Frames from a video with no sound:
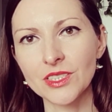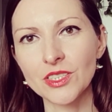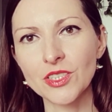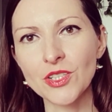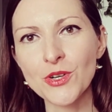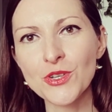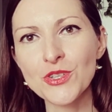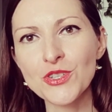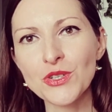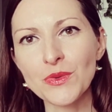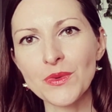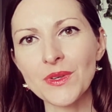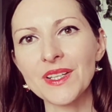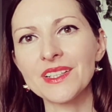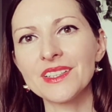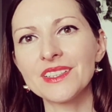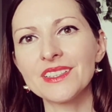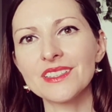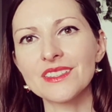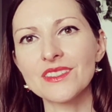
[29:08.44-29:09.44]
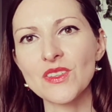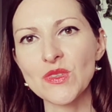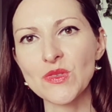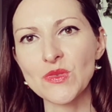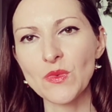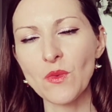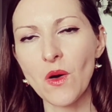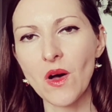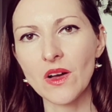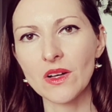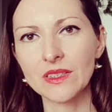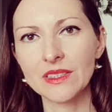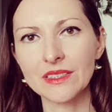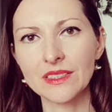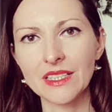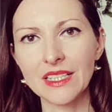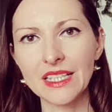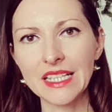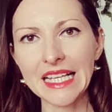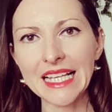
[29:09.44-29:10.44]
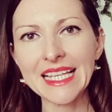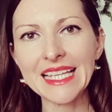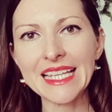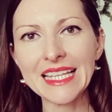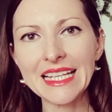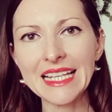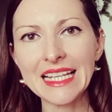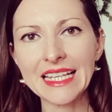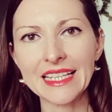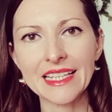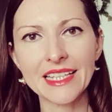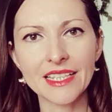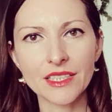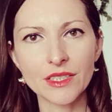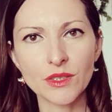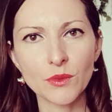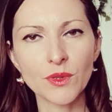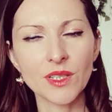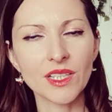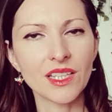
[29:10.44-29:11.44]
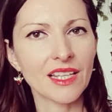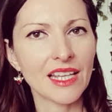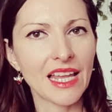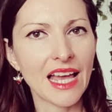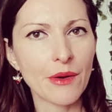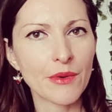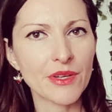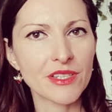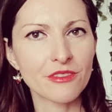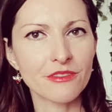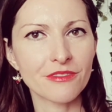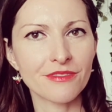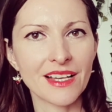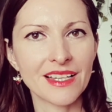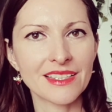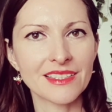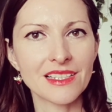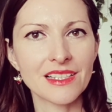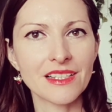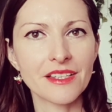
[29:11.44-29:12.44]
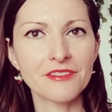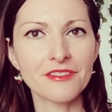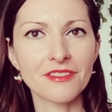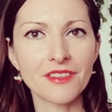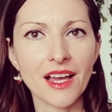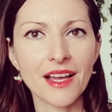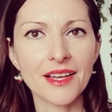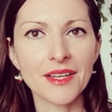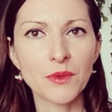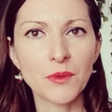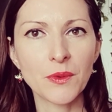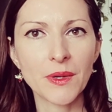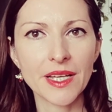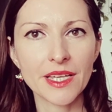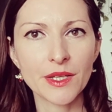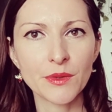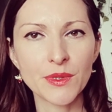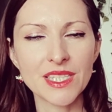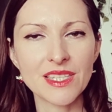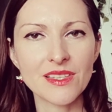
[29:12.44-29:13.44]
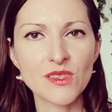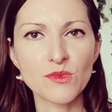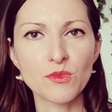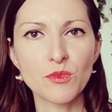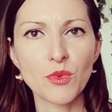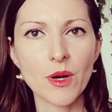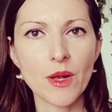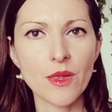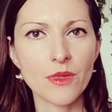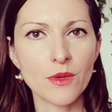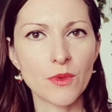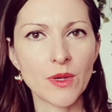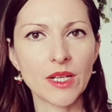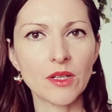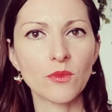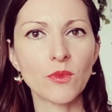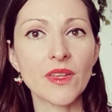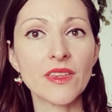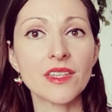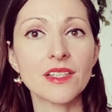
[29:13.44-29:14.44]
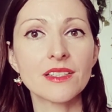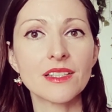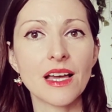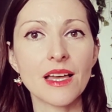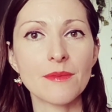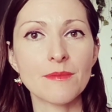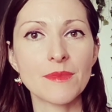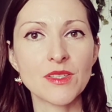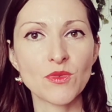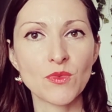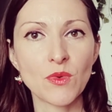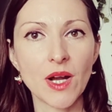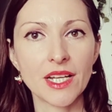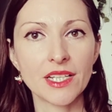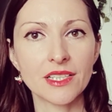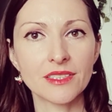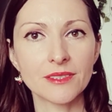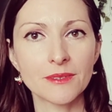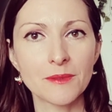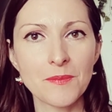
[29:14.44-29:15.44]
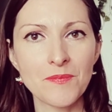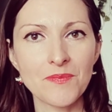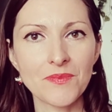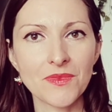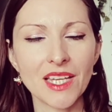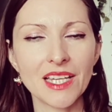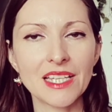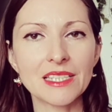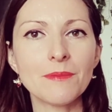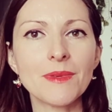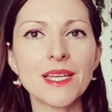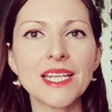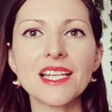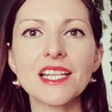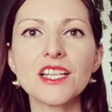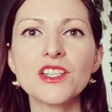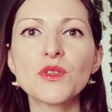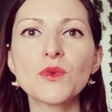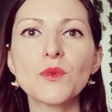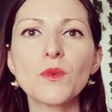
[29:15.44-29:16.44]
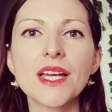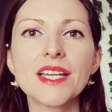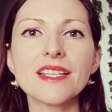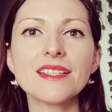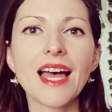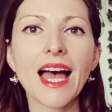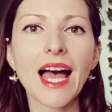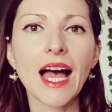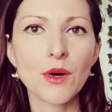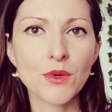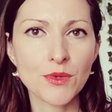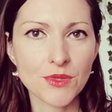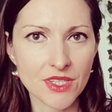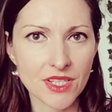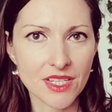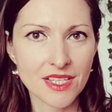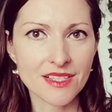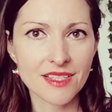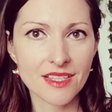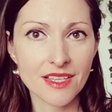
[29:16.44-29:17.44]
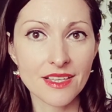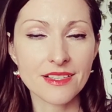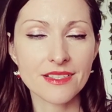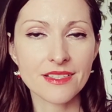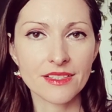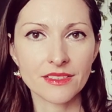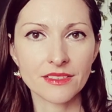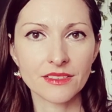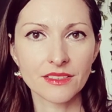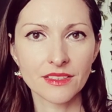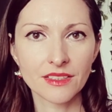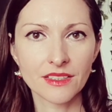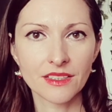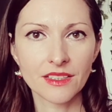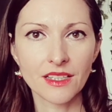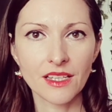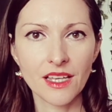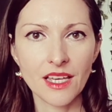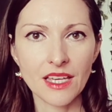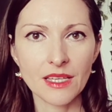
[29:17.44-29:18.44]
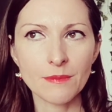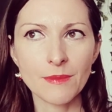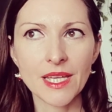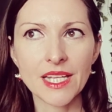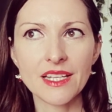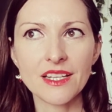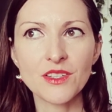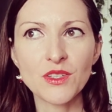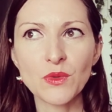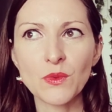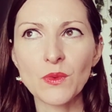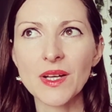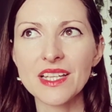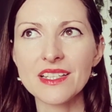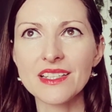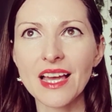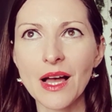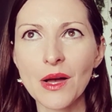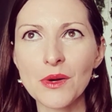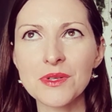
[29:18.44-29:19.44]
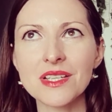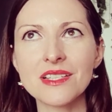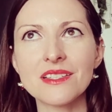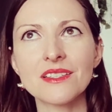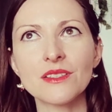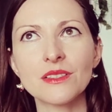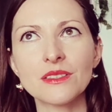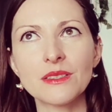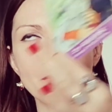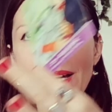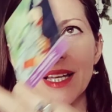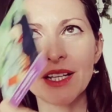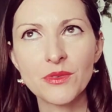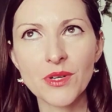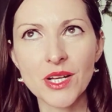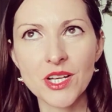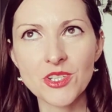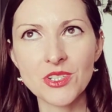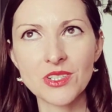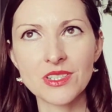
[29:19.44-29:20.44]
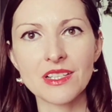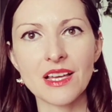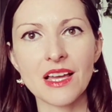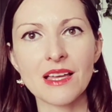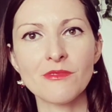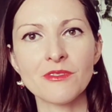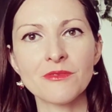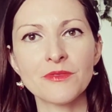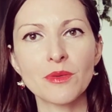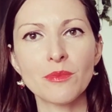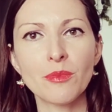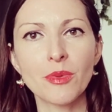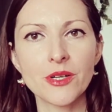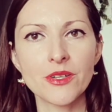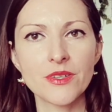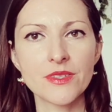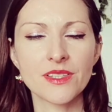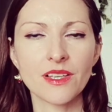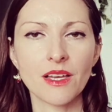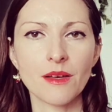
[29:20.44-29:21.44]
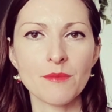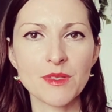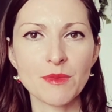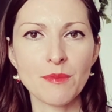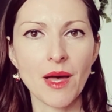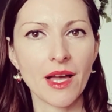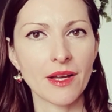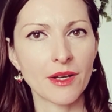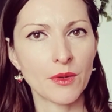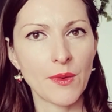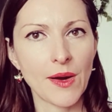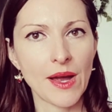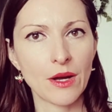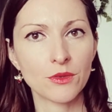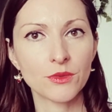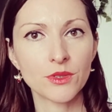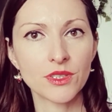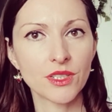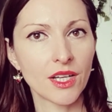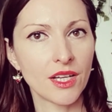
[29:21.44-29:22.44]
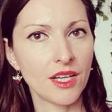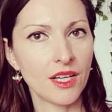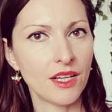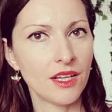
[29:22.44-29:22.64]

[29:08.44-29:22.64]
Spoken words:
Nurturing the swan, healing it, will allow it to finally fly away with its brethren when the time is right. It may need to wait out a season. May need to wait out until the migration time of the birds comes back around.